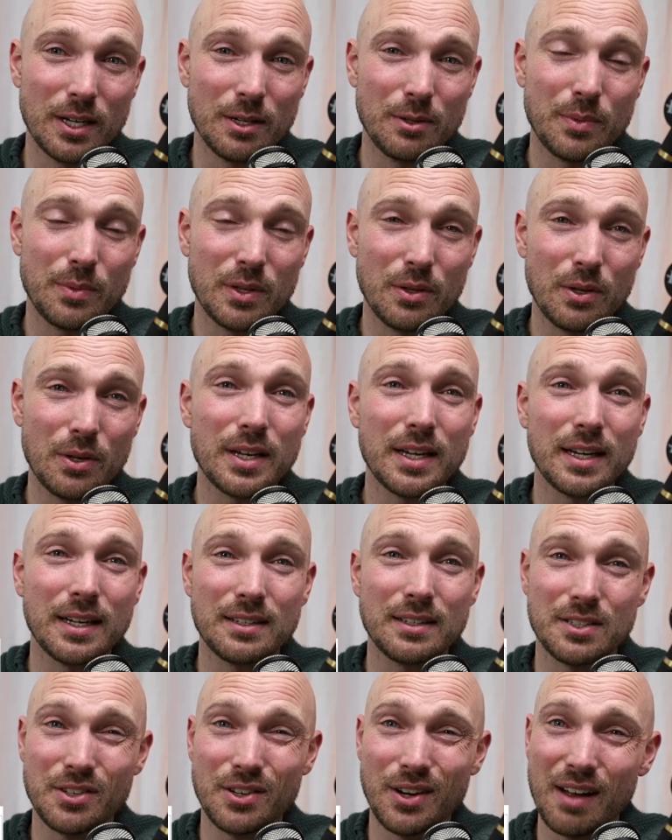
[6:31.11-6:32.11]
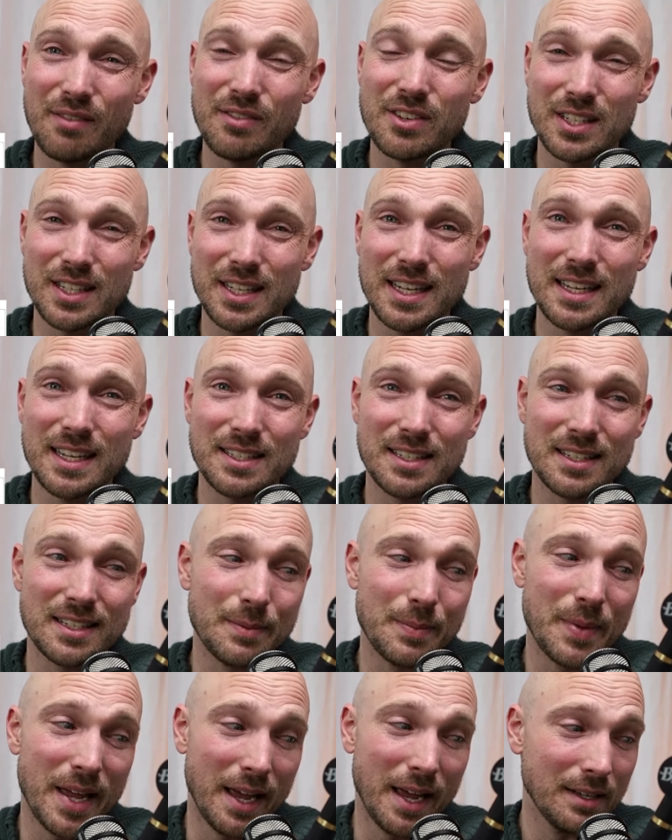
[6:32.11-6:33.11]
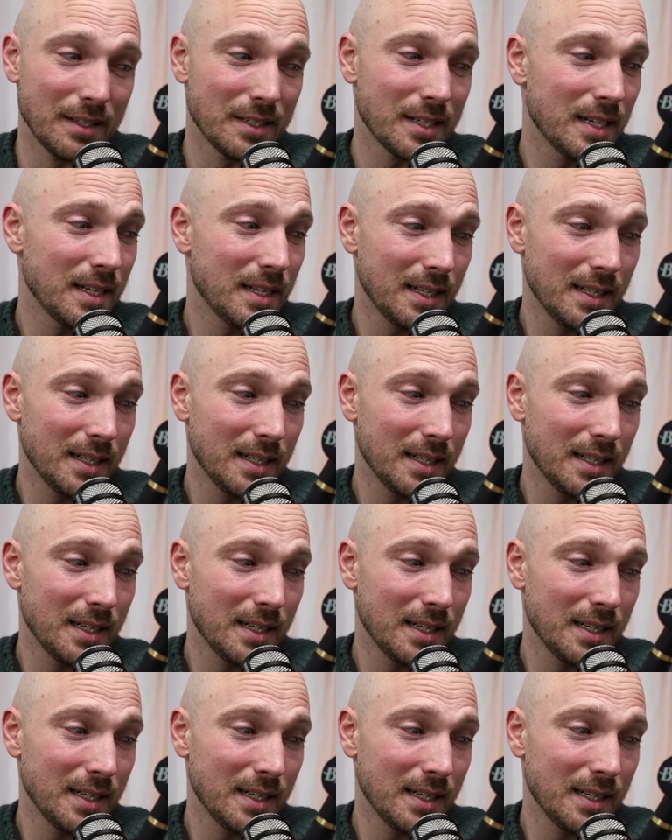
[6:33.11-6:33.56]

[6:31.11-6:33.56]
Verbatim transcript: uh, to be looking, because there obviously is a demand.